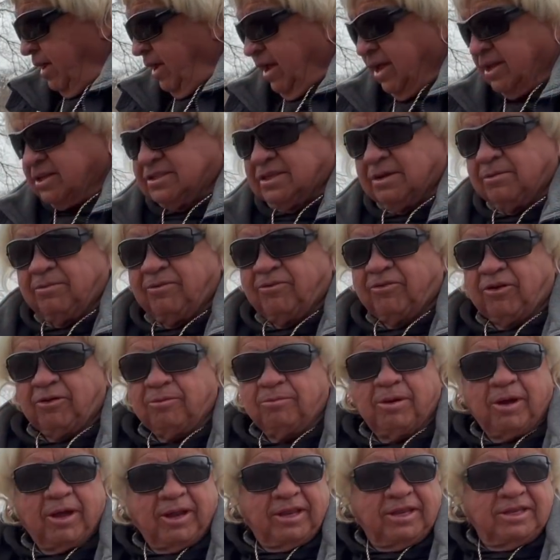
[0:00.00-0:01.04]
and some of her
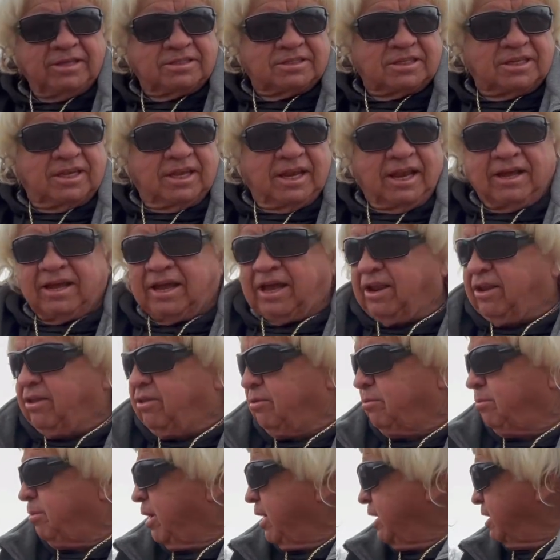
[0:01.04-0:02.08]
buddies, and I got
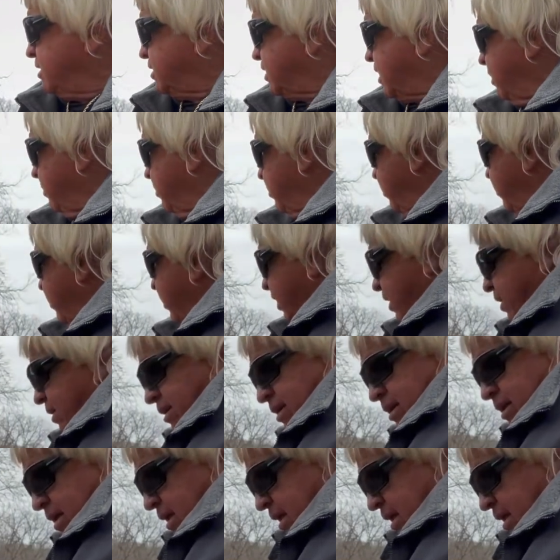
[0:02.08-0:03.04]
other buddies coming around,